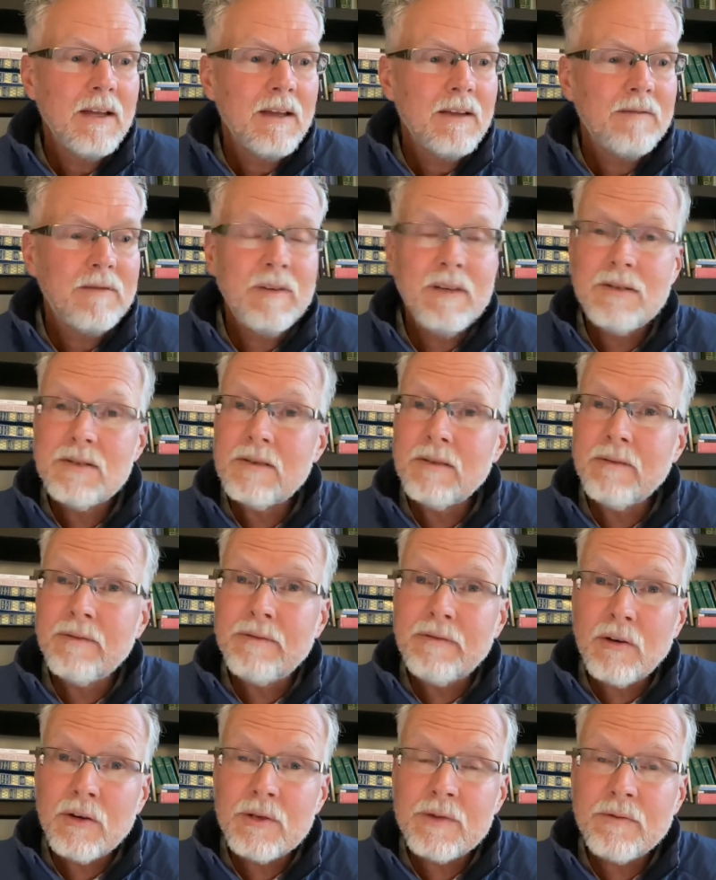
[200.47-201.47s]
Feast of
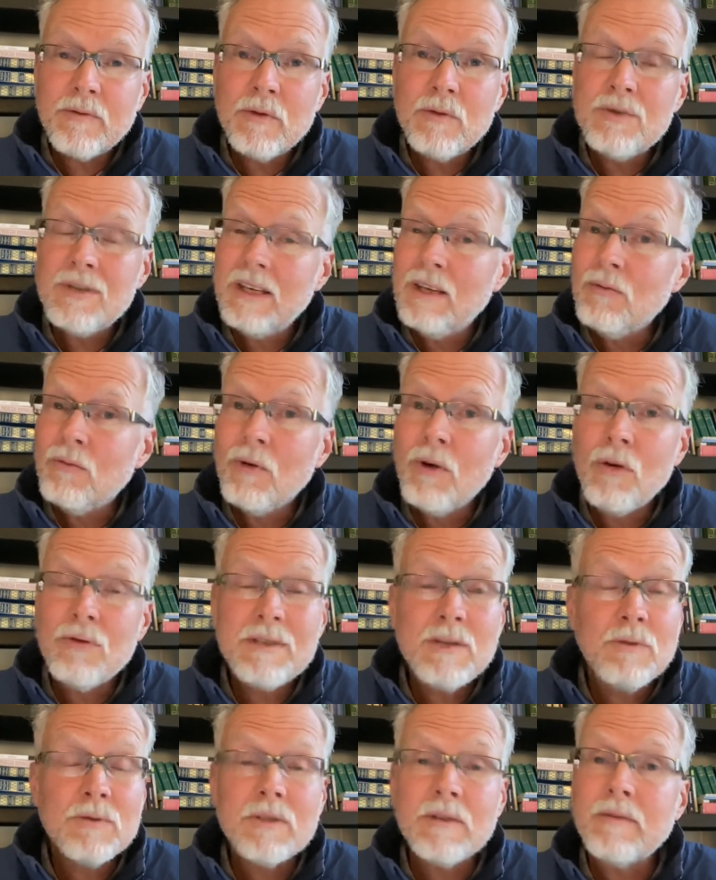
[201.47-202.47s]
First Fruits, he rose.
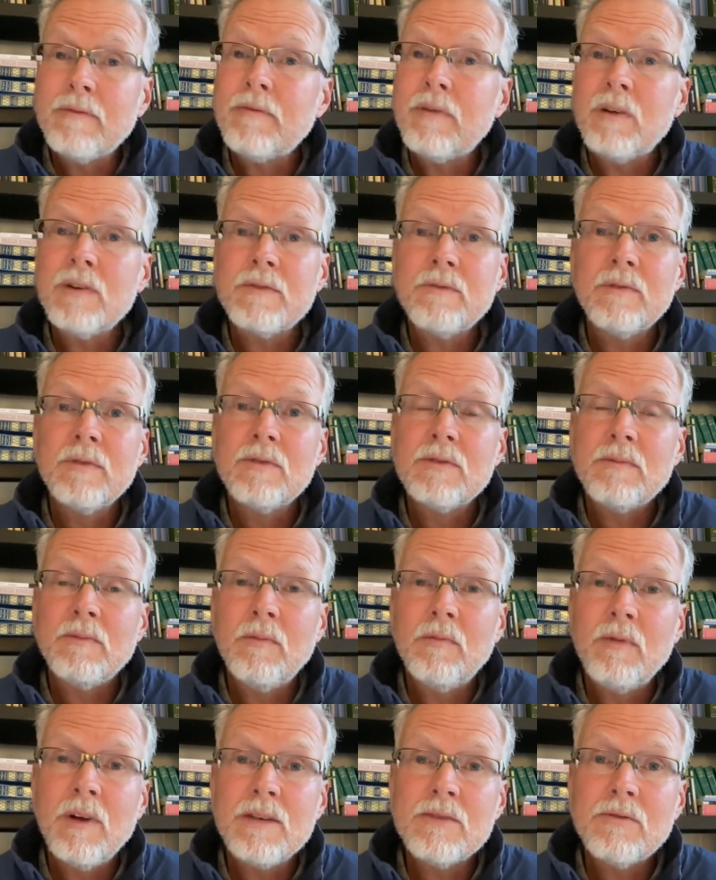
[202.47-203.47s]
He was the first fruits
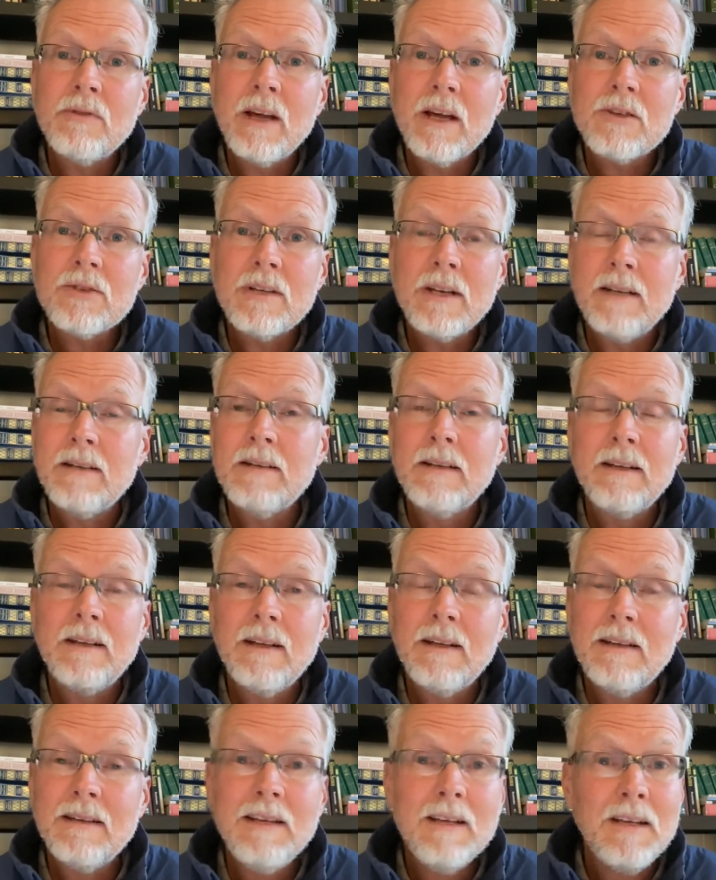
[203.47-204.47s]
from resurrection,
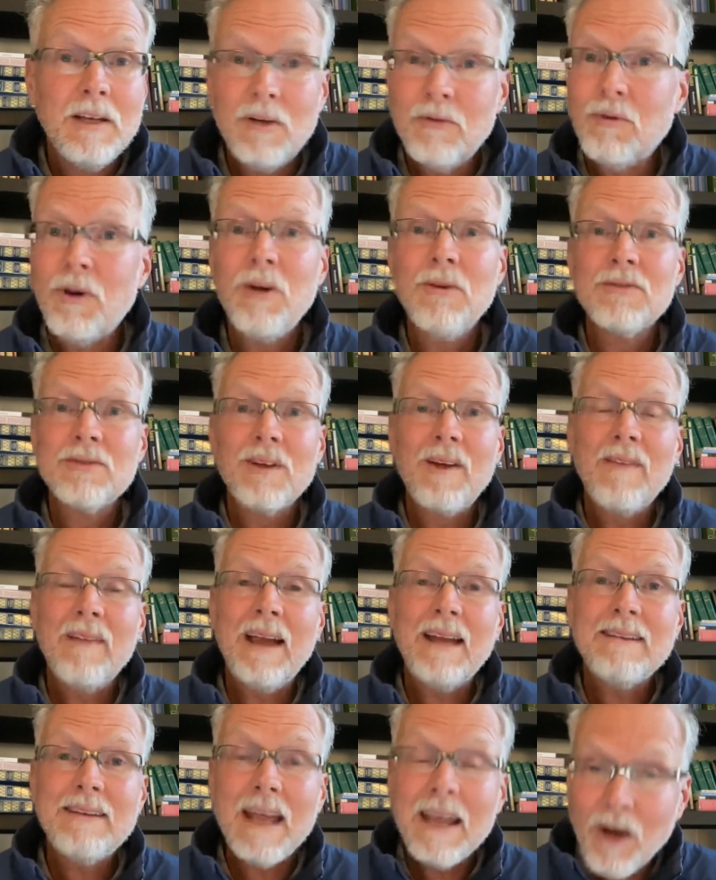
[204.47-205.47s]
and he rose on
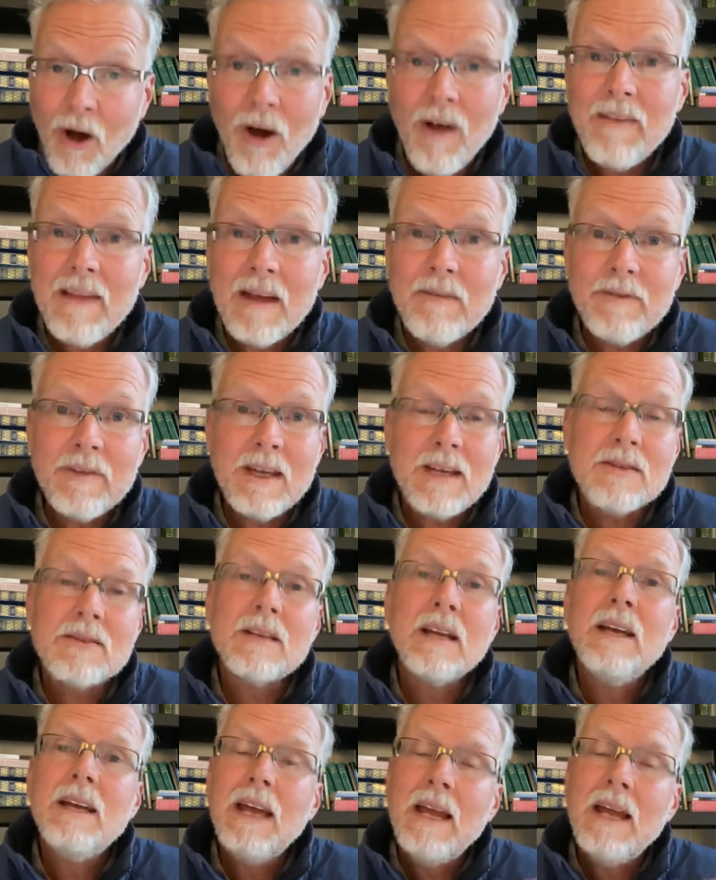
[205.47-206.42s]
that day, on that feast.